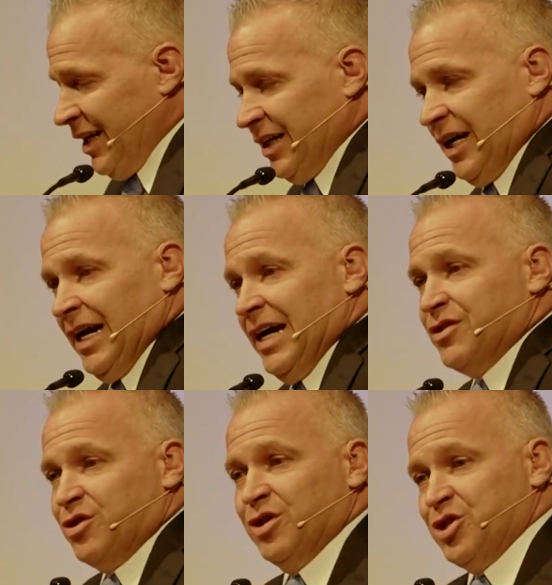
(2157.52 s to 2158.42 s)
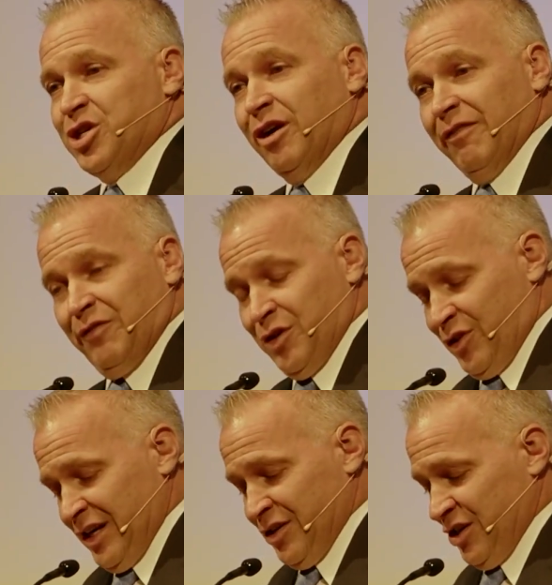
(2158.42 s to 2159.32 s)
I asked her to share a few
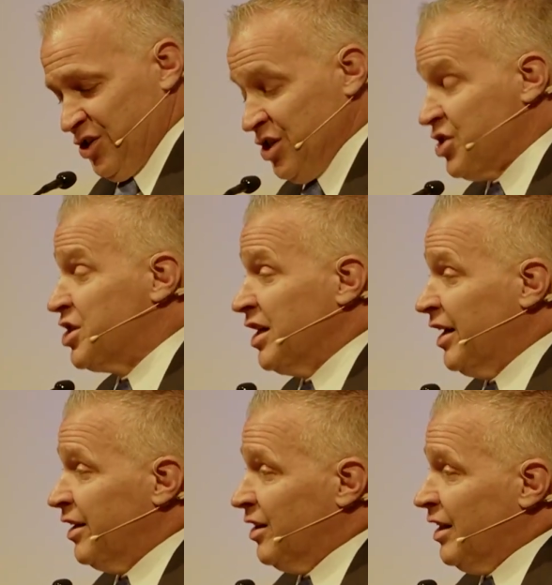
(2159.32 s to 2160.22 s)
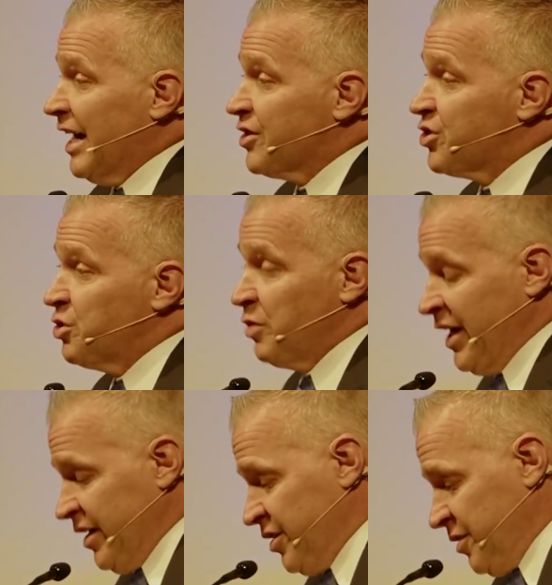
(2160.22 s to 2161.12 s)
things that she's done in the last 2
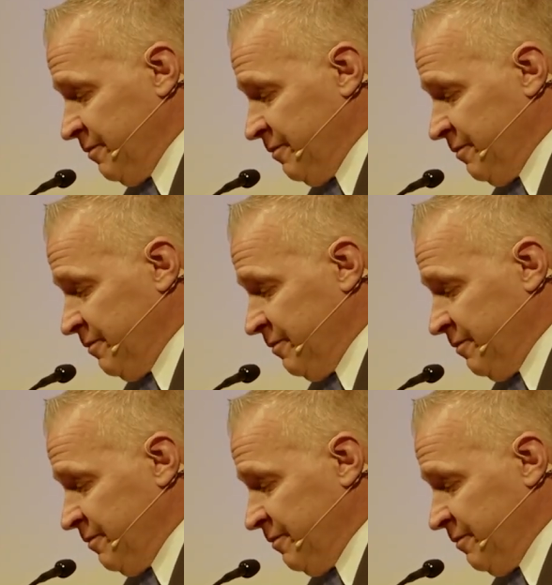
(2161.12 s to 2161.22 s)
weeks.